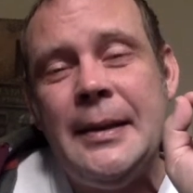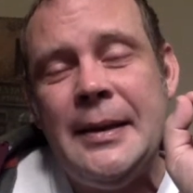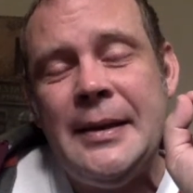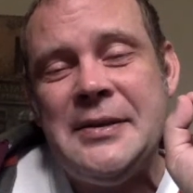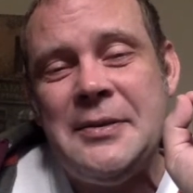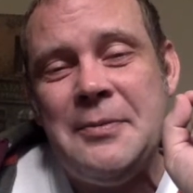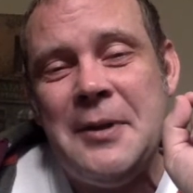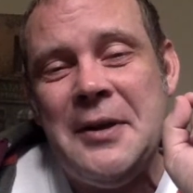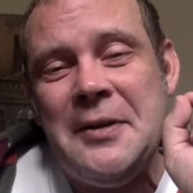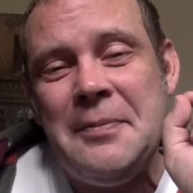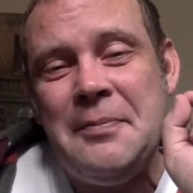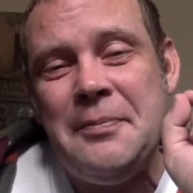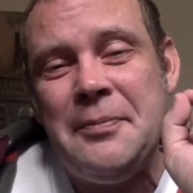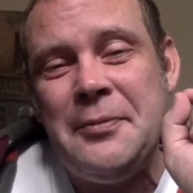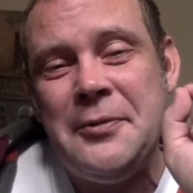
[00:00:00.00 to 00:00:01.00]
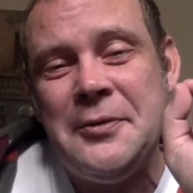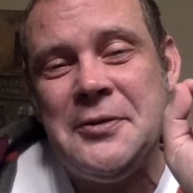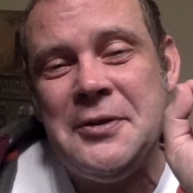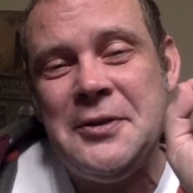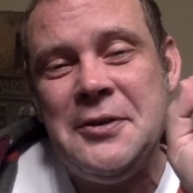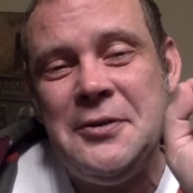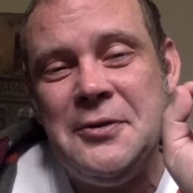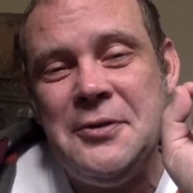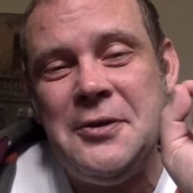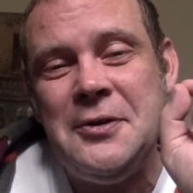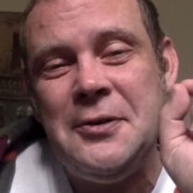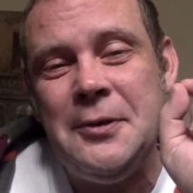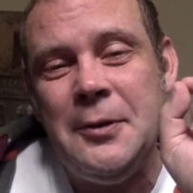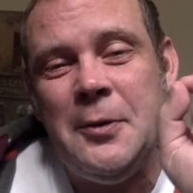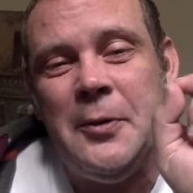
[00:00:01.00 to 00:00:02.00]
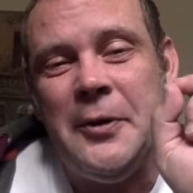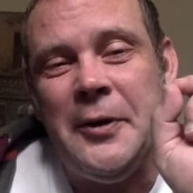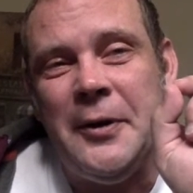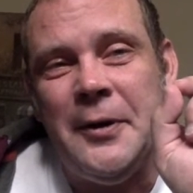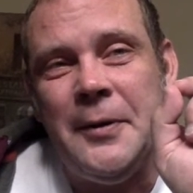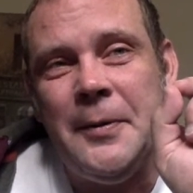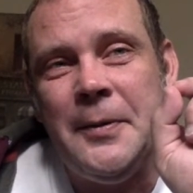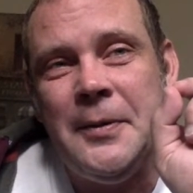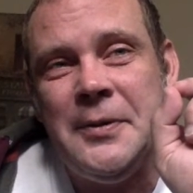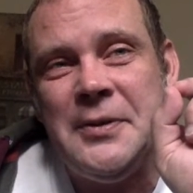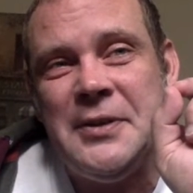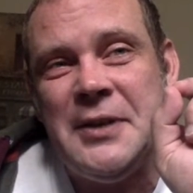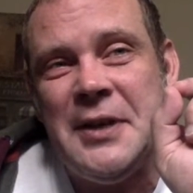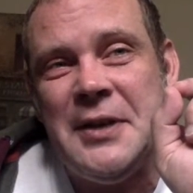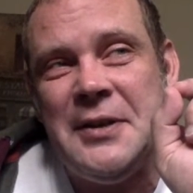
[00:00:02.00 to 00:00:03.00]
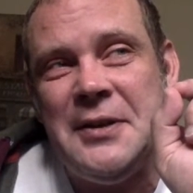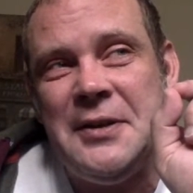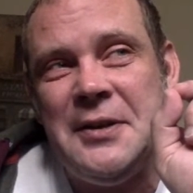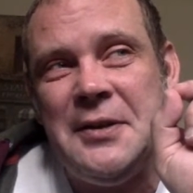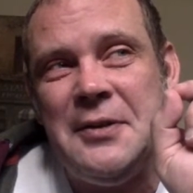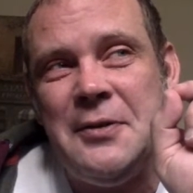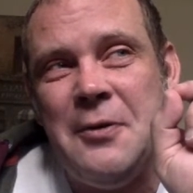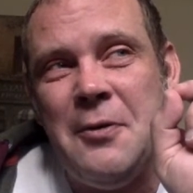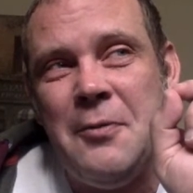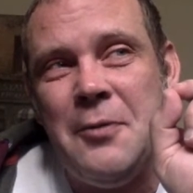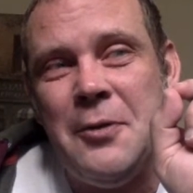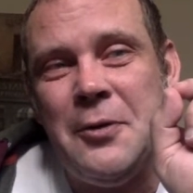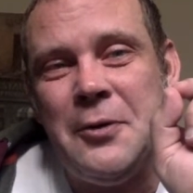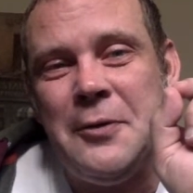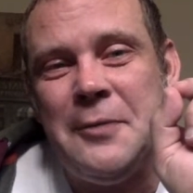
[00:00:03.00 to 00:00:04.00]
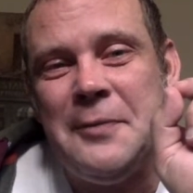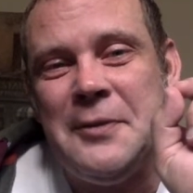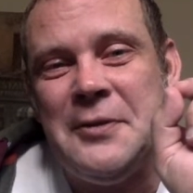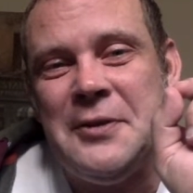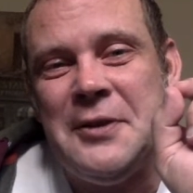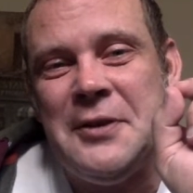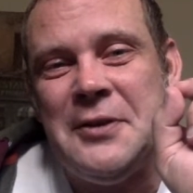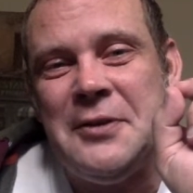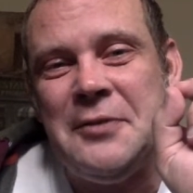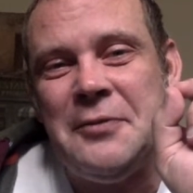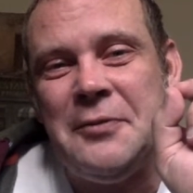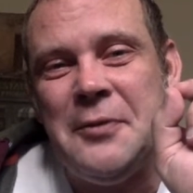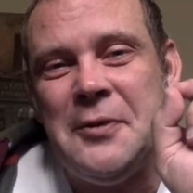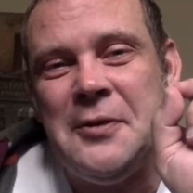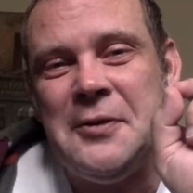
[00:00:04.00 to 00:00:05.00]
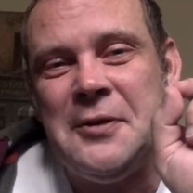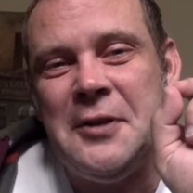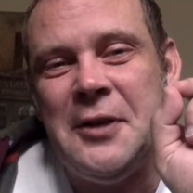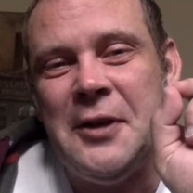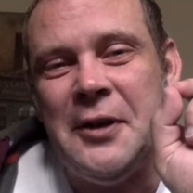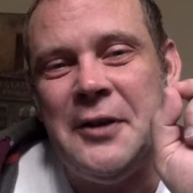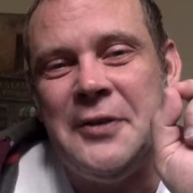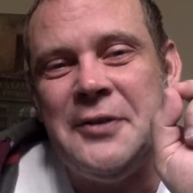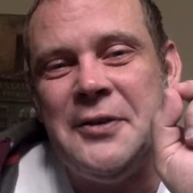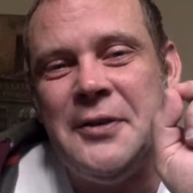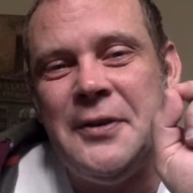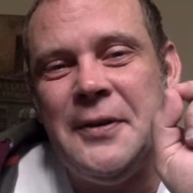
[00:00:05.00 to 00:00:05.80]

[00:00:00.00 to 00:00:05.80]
as to why the prosecution lawyer said he did not want compensation for his client,